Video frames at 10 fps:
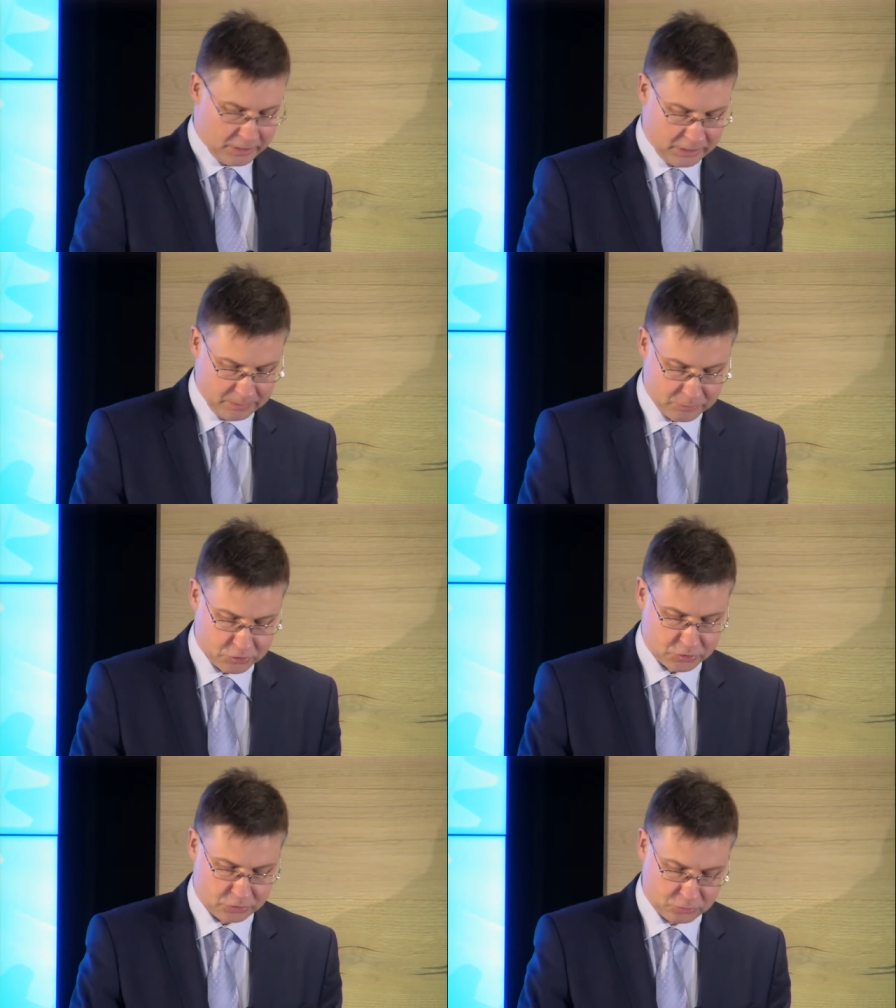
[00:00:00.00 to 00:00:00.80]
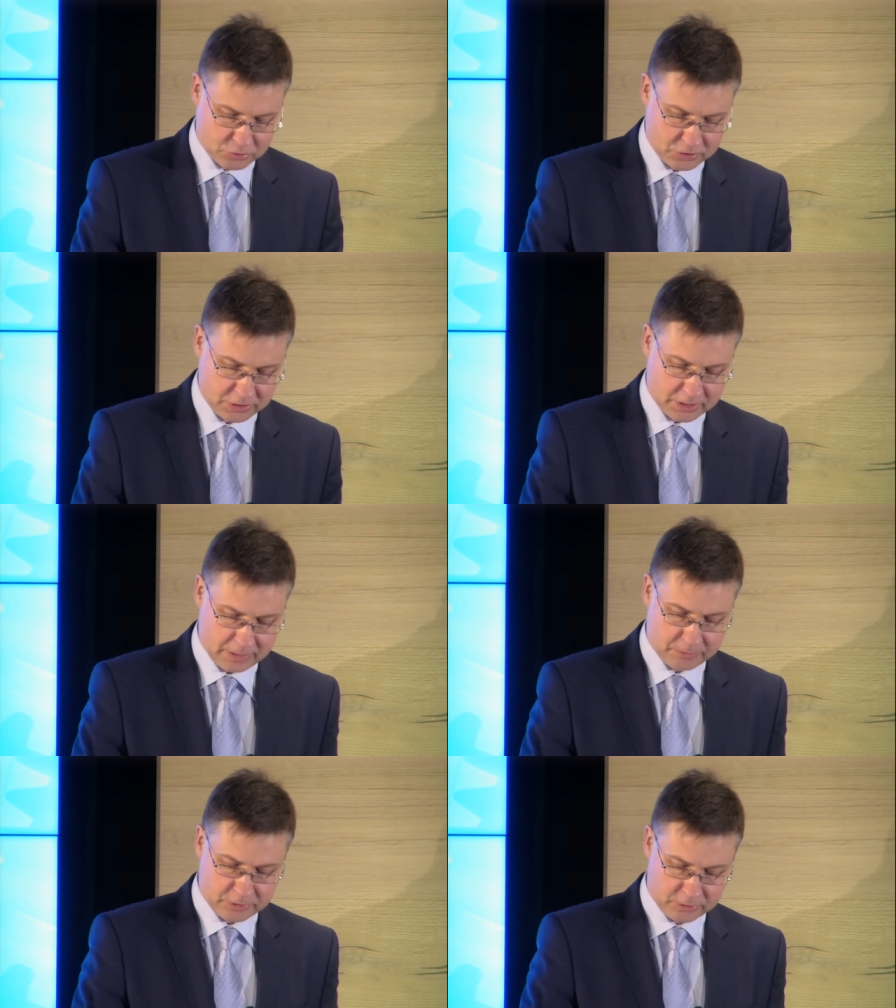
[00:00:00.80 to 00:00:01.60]
aims to steer
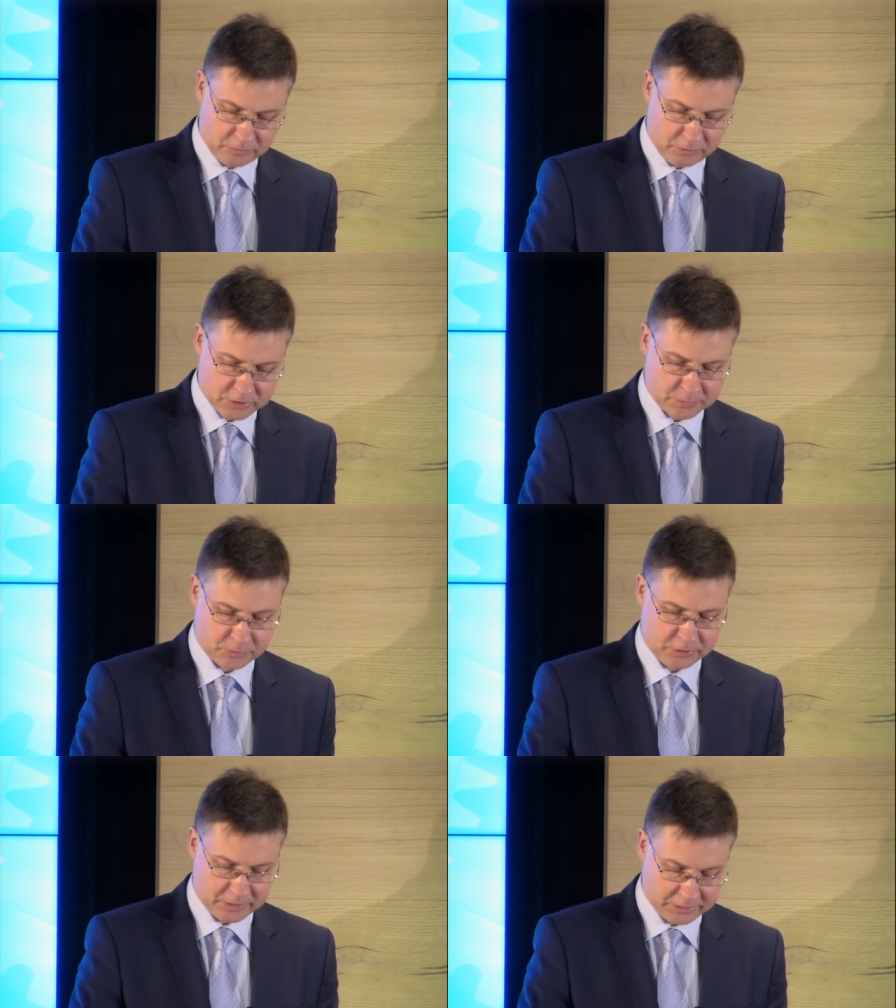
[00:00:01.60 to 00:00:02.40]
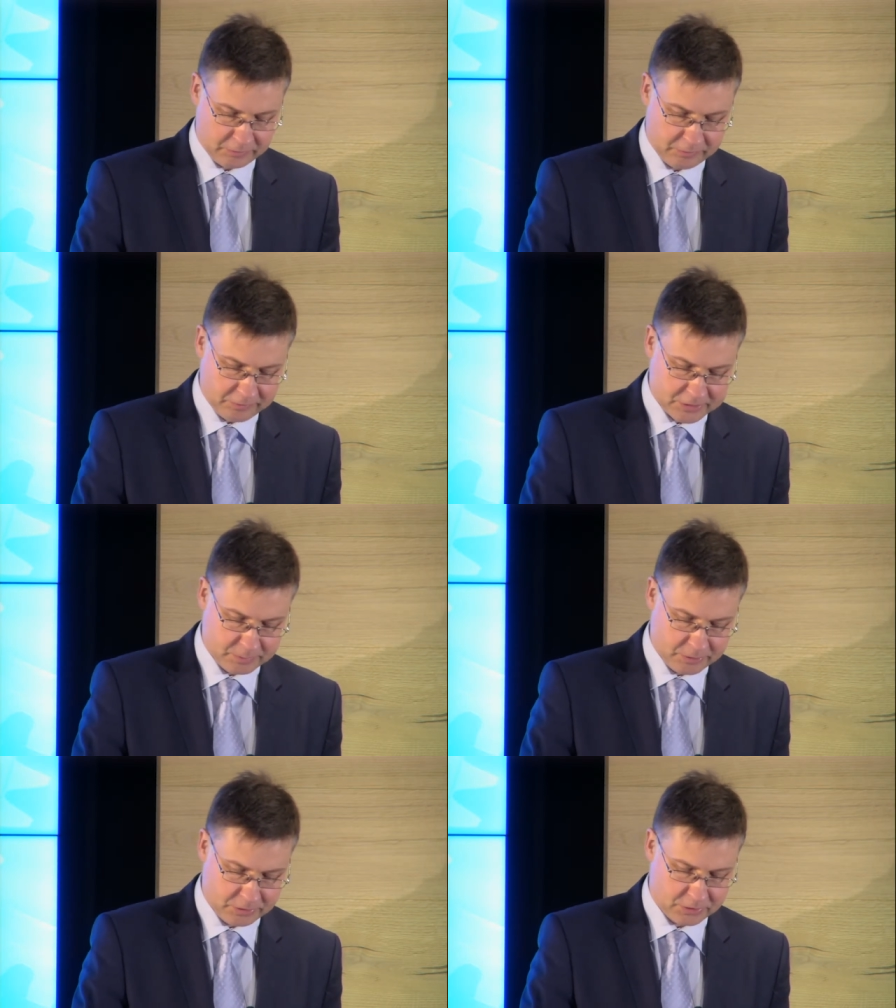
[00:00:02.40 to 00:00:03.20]
capital towards productive
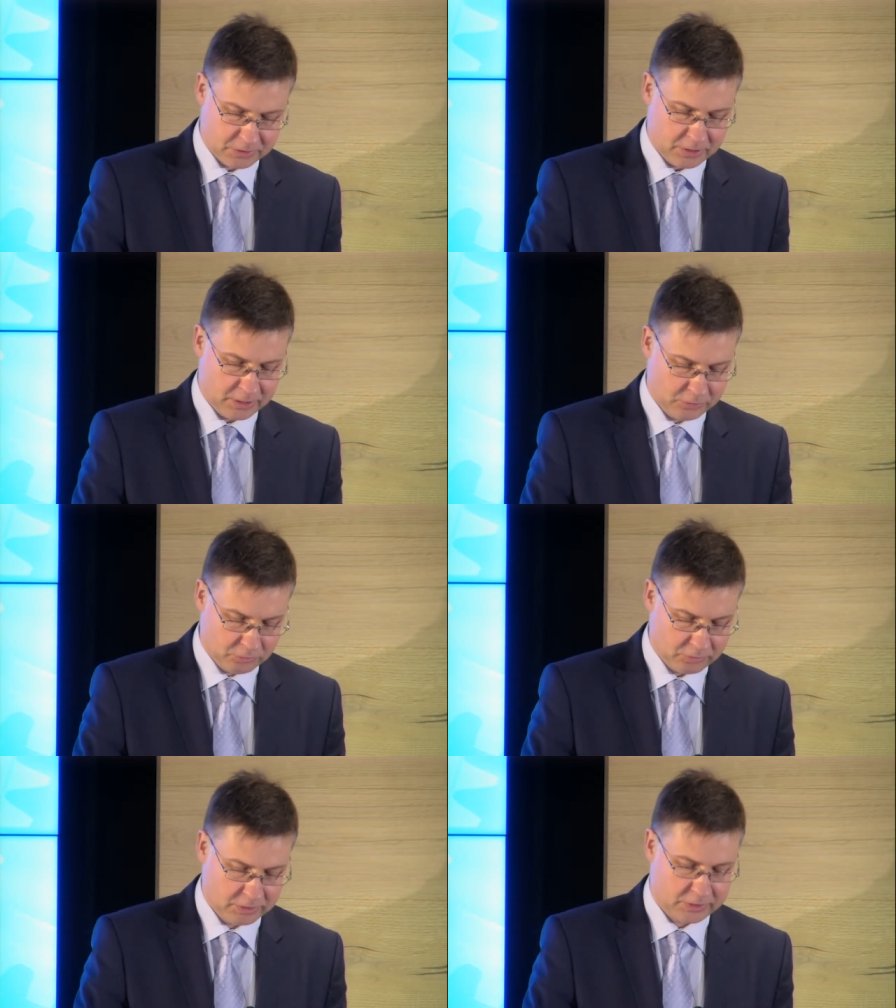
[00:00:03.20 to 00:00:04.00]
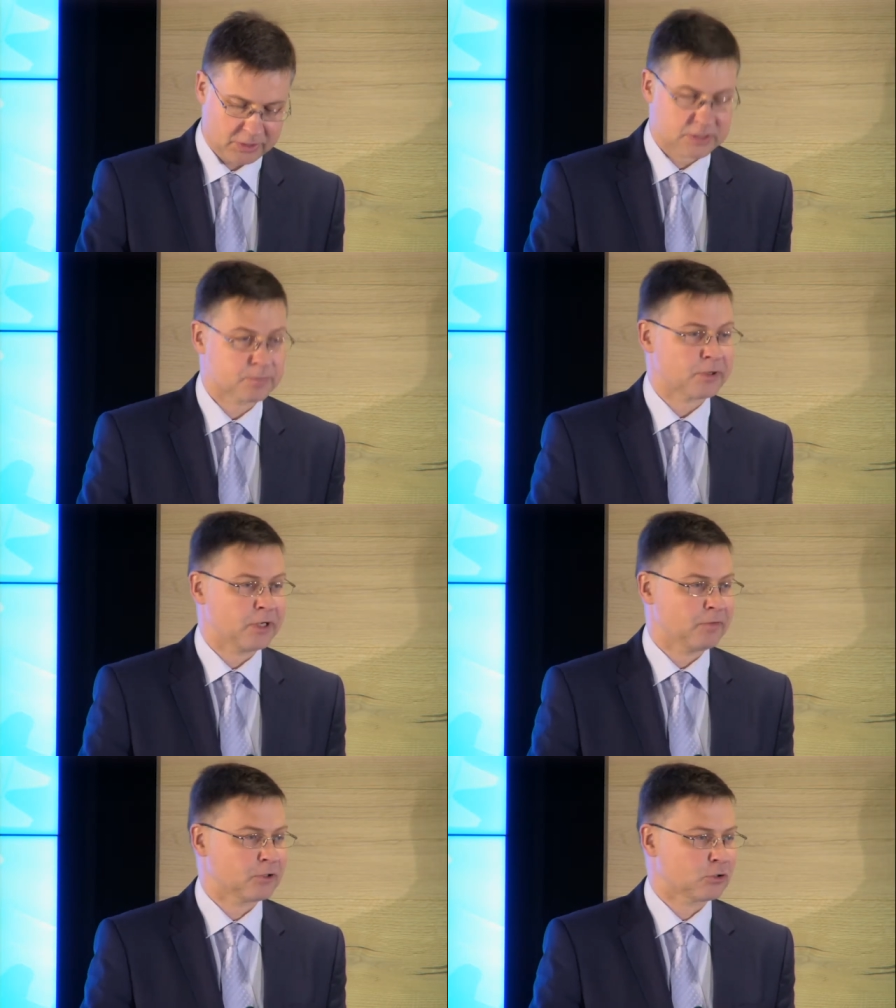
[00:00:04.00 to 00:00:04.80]
investment and to increase
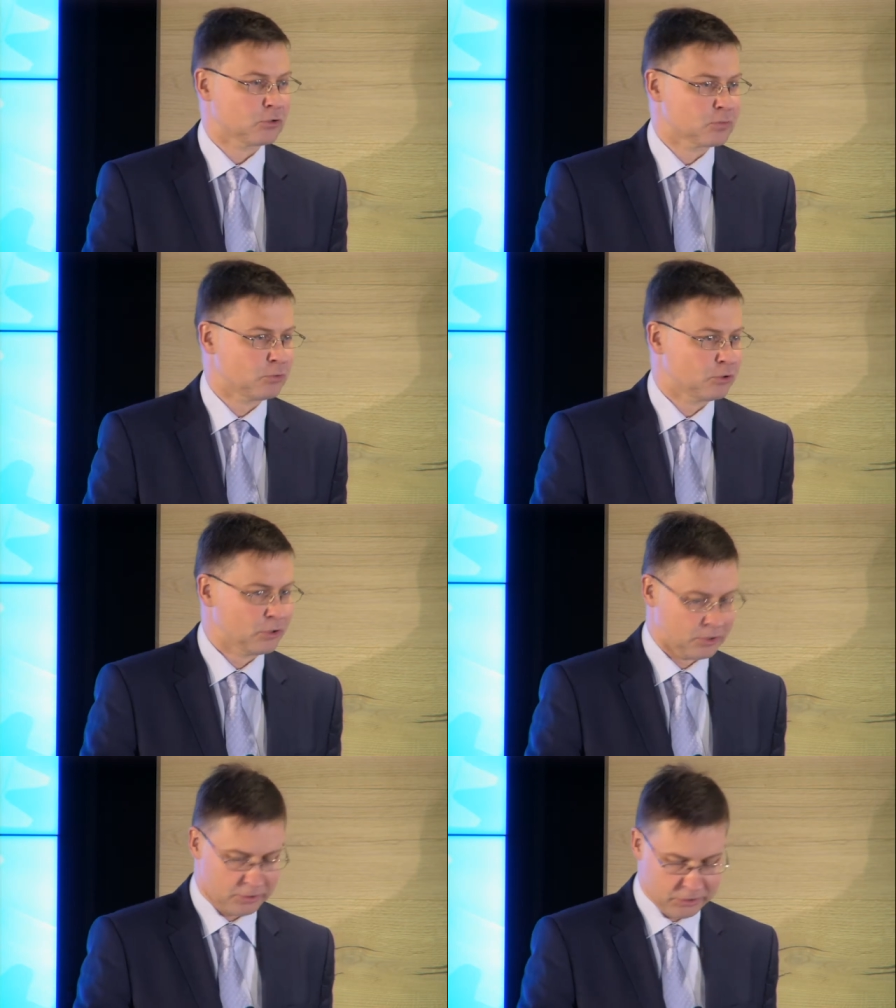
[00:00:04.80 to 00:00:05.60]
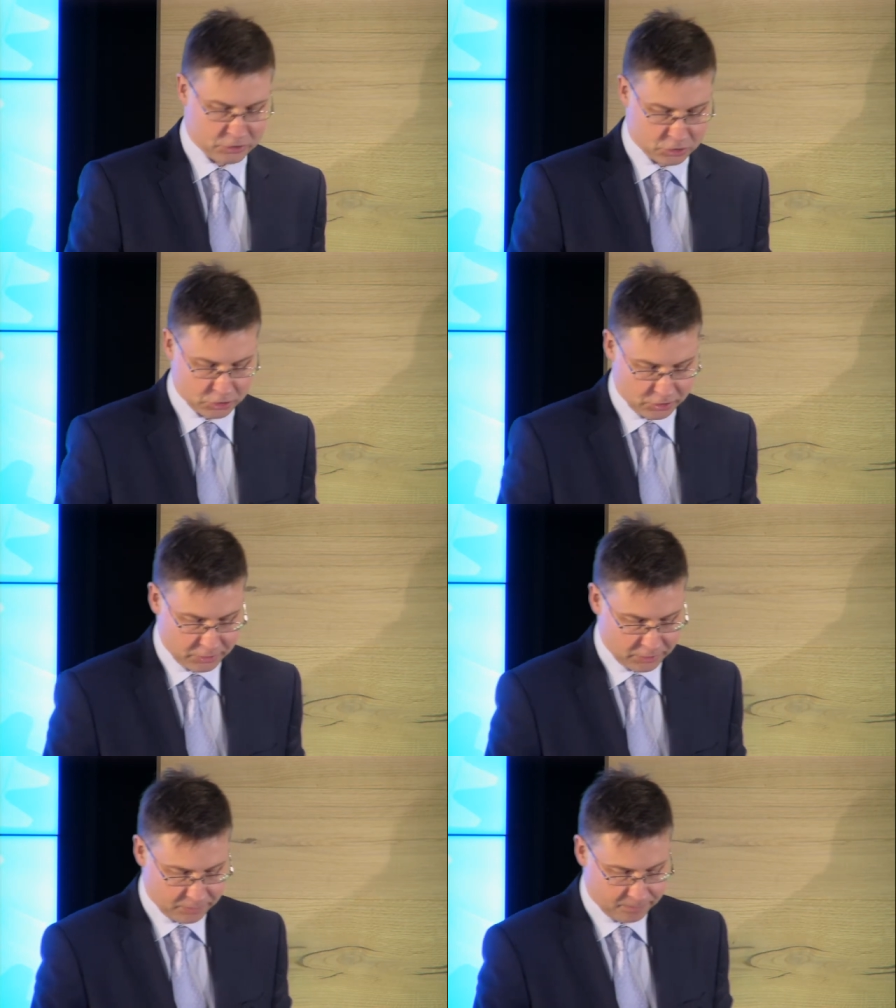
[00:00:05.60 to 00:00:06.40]
private cross-border risk sharing.